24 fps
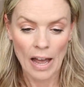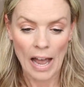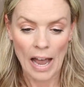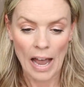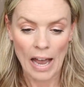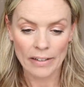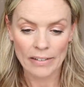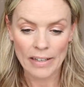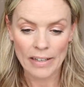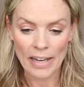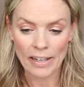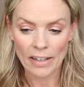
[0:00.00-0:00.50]

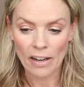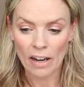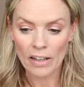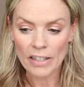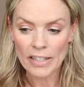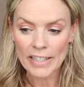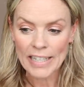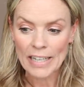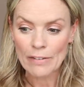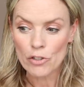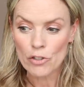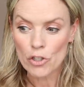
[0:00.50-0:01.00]
And that kind
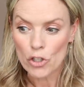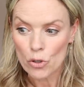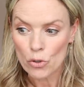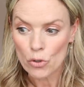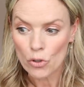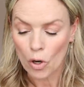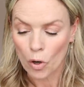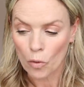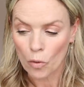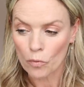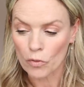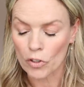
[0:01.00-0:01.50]
of gives you
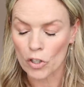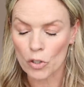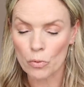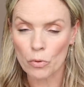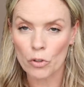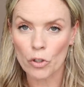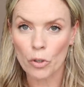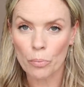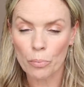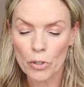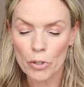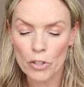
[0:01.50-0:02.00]
confidence when
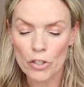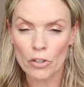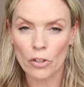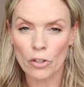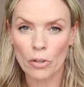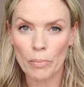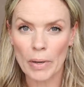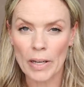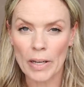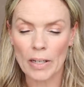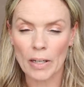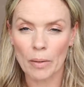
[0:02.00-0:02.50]
you're putting your
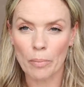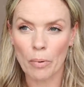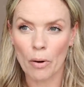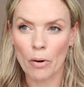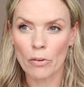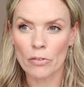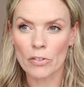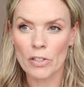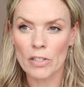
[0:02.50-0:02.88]
makeup on,